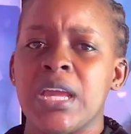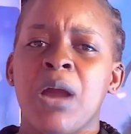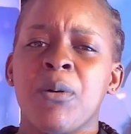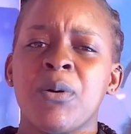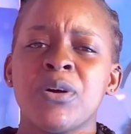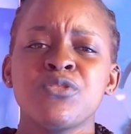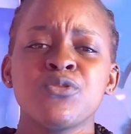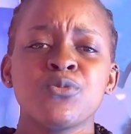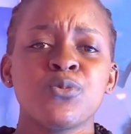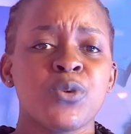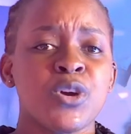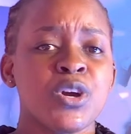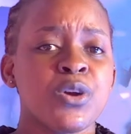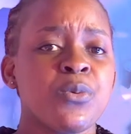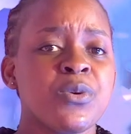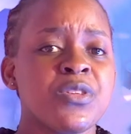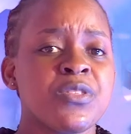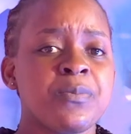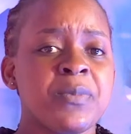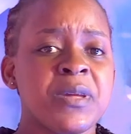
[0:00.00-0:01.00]
I want to work
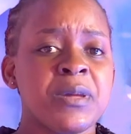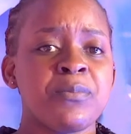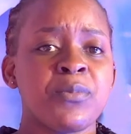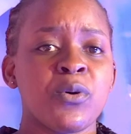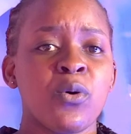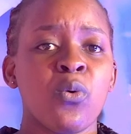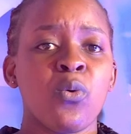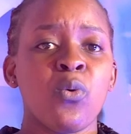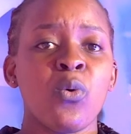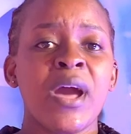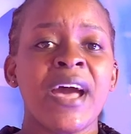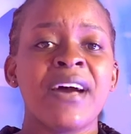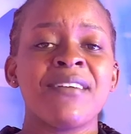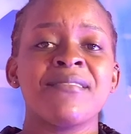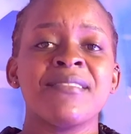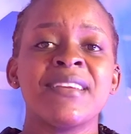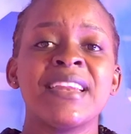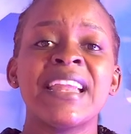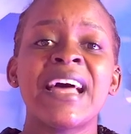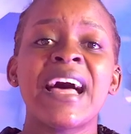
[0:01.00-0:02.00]
with people who
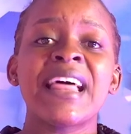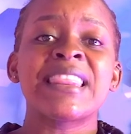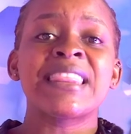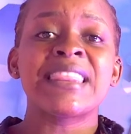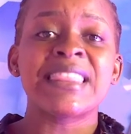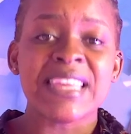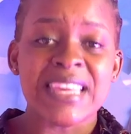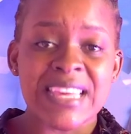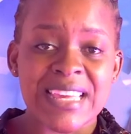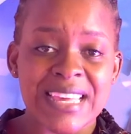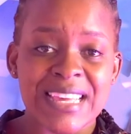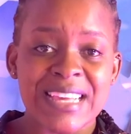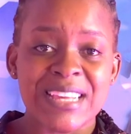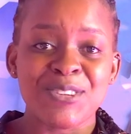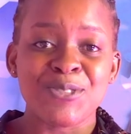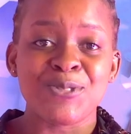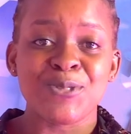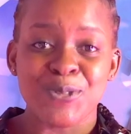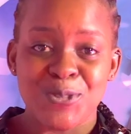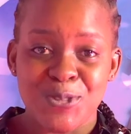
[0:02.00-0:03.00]
have nothing
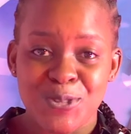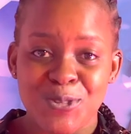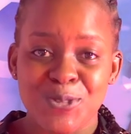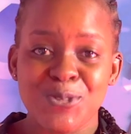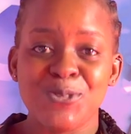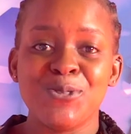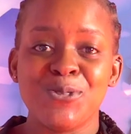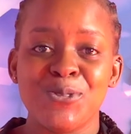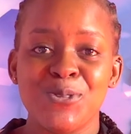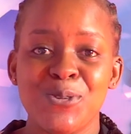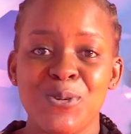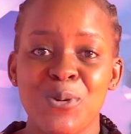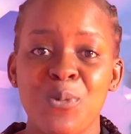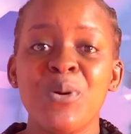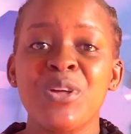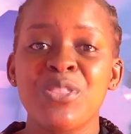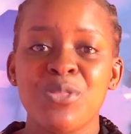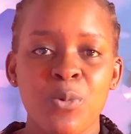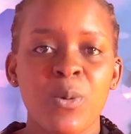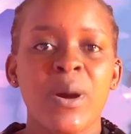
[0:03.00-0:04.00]
to do
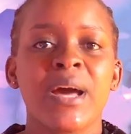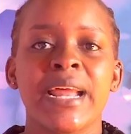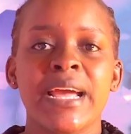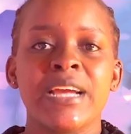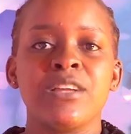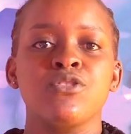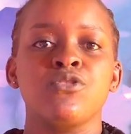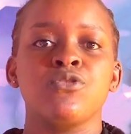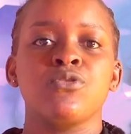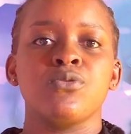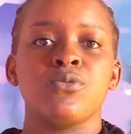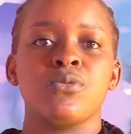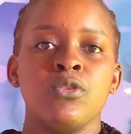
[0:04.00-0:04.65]
with what I do.